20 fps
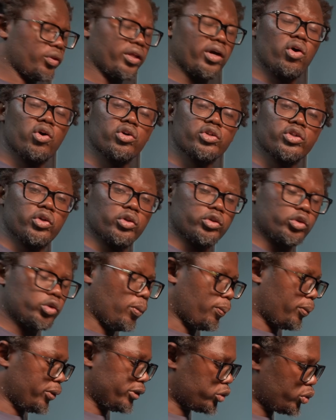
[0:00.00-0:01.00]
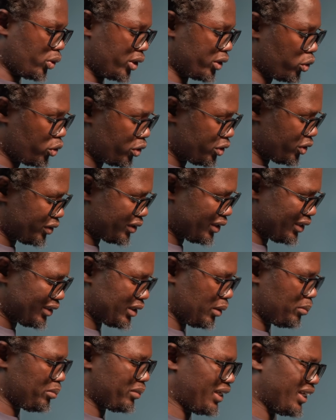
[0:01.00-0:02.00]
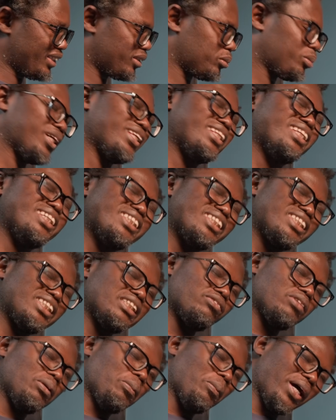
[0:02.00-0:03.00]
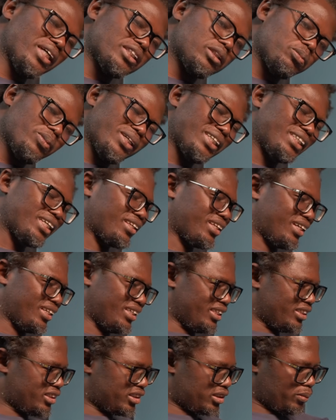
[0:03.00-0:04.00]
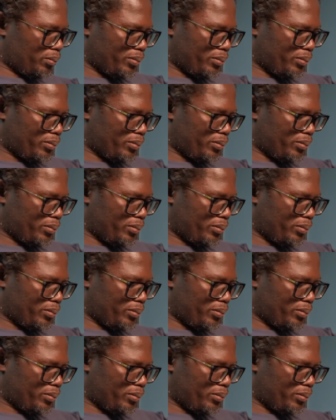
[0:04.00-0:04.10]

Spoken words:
the on-Q 2.1 audio system has made this TV much better than its